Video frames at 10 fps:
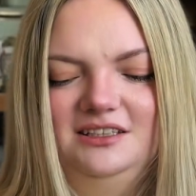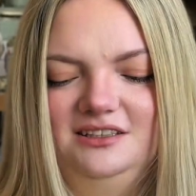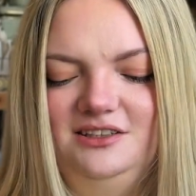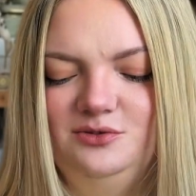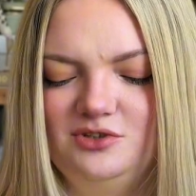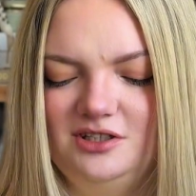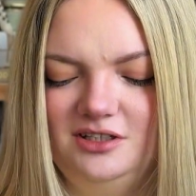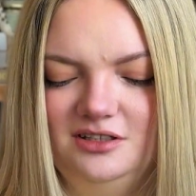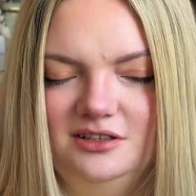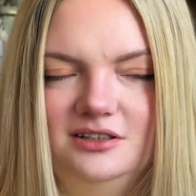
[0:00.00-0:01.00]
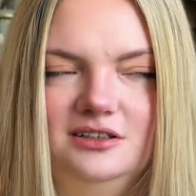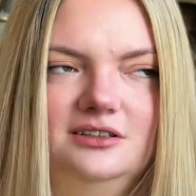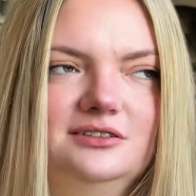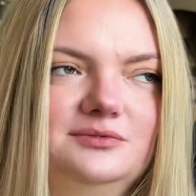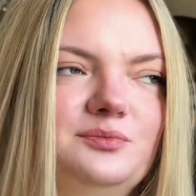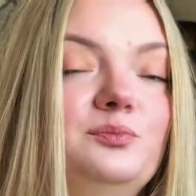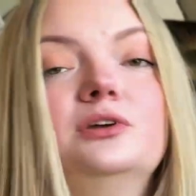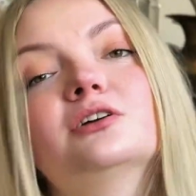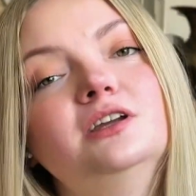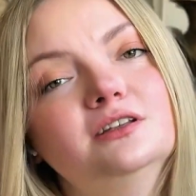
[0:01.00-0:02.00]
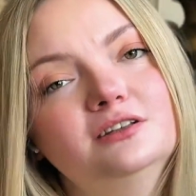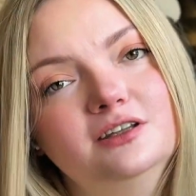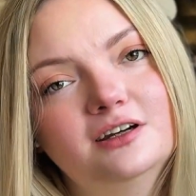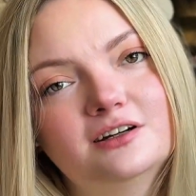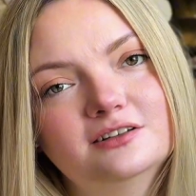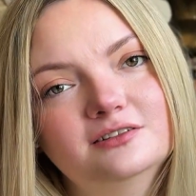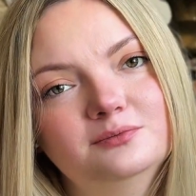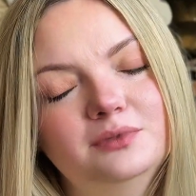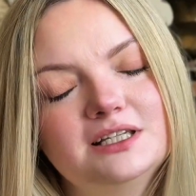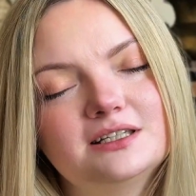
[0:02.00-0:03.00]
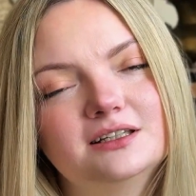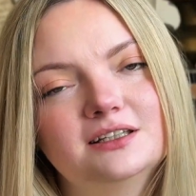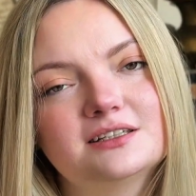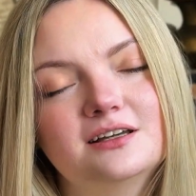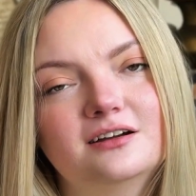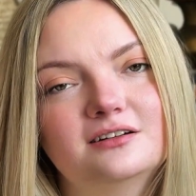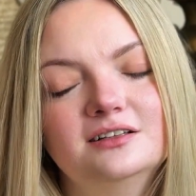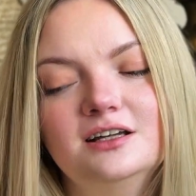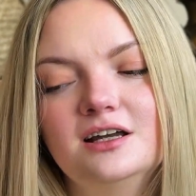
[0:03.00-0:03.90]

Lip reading: it using Purgint yarn by Sandnes Garn